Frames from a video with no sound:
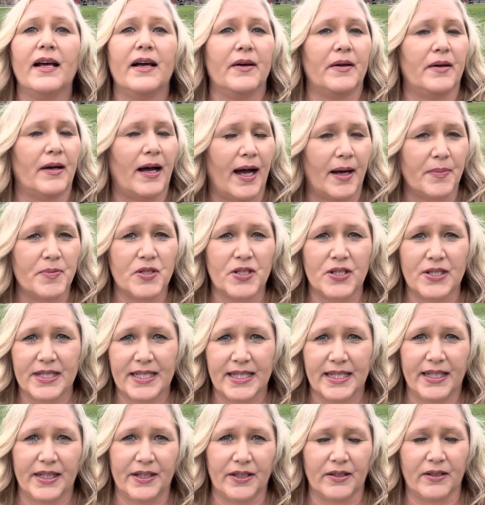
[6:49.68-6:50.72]
options
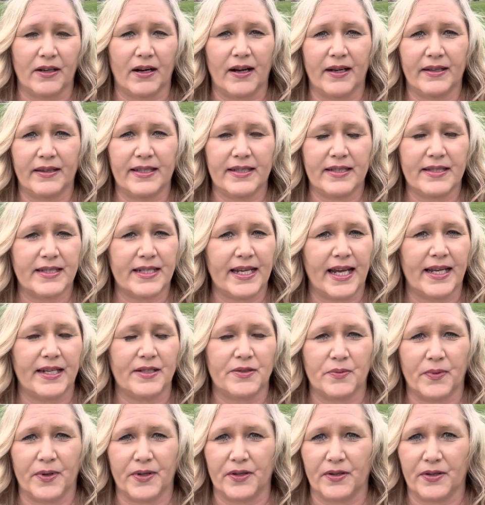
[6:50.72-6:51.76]
here on the estate,
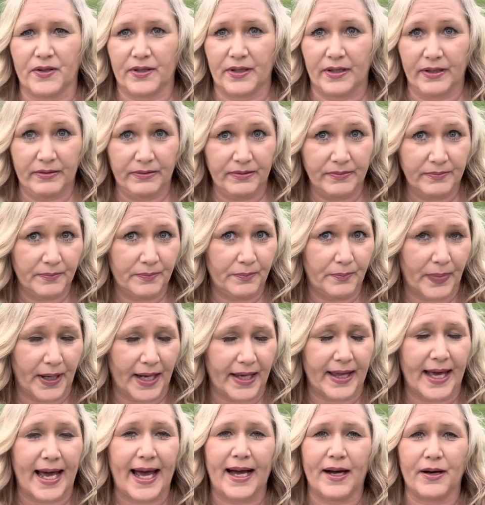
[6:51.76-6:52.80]
whether by
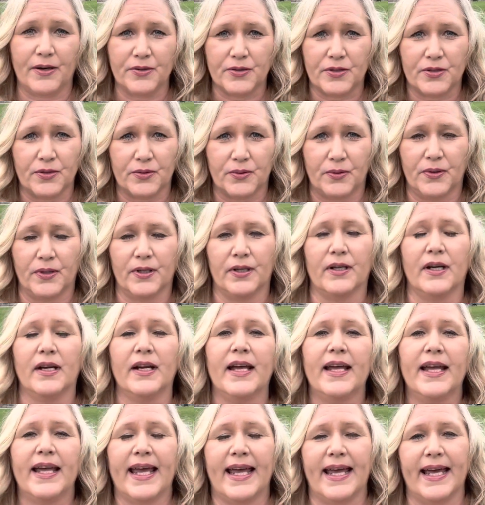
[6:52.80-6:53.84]
the house or
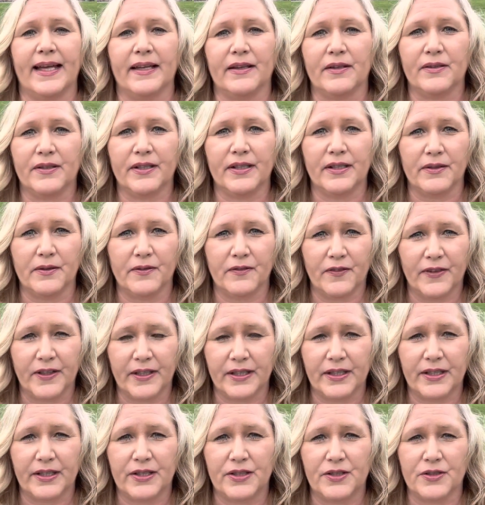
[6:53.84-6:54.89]
Antler Hill
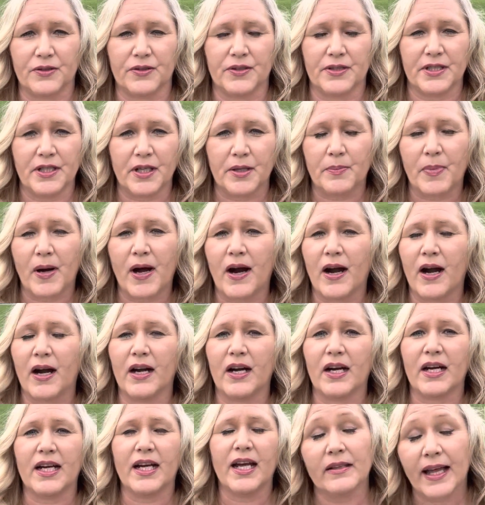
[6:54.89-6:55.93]
Village or Deer
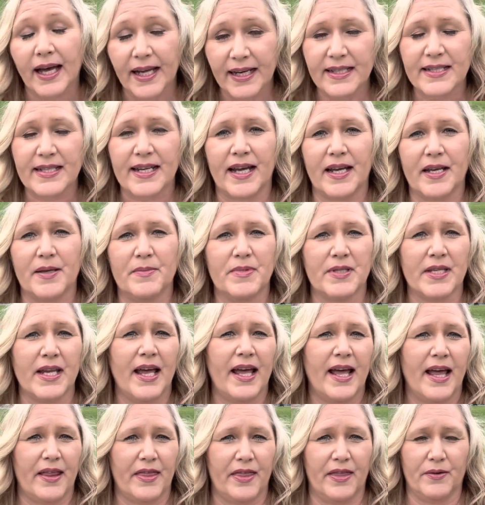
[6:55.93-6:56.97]
Park. A lot of times
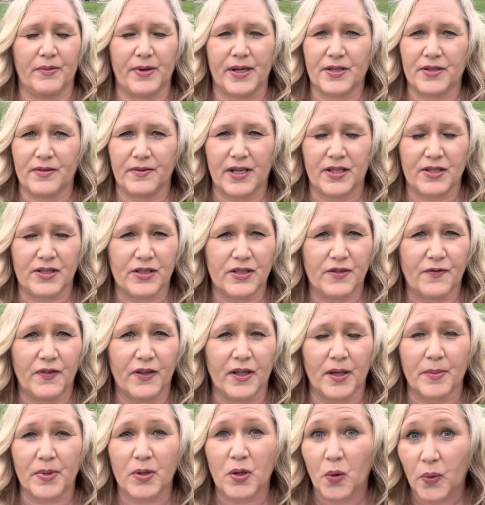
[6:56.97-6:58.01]
the reservations fill
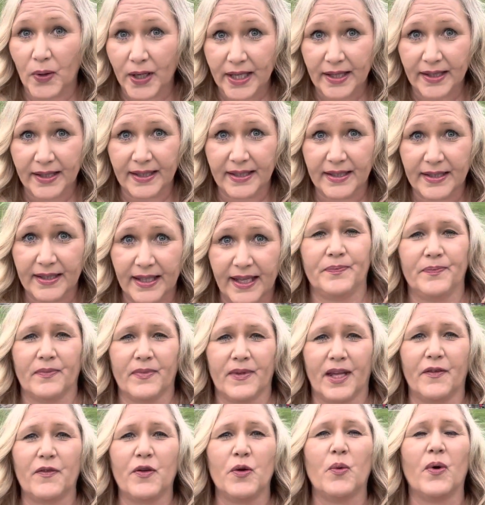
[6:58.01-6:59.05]
up quickly.
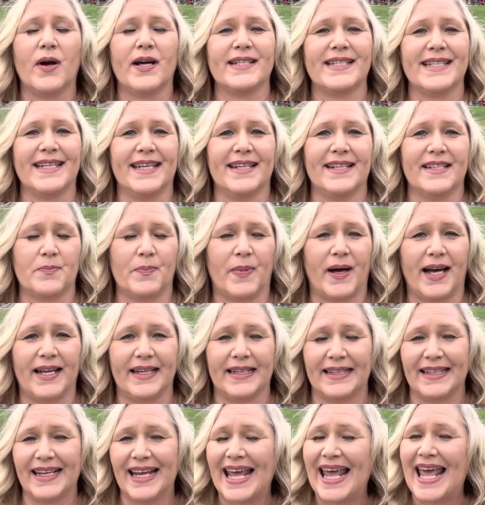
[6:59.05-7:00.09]
If you want to get a spot
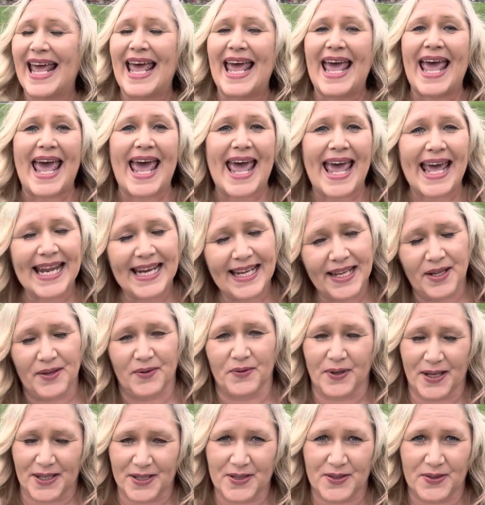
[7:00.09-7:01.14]
at any
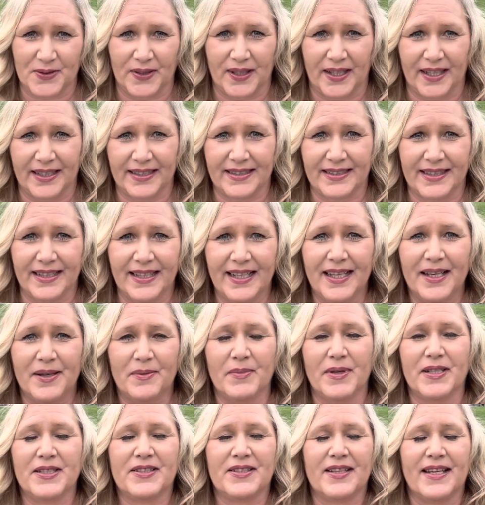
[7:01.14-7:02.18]
restaurant,
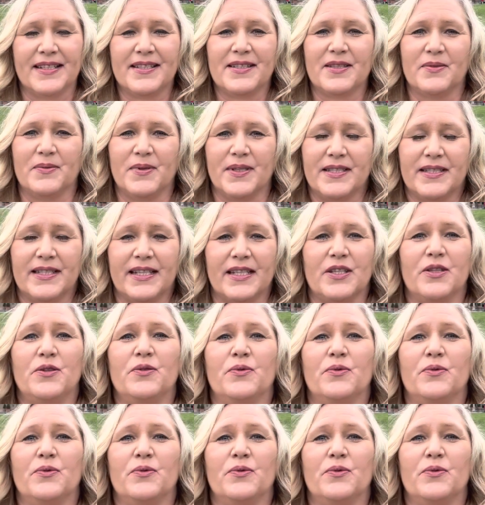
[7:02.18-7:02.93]
much less the ones that you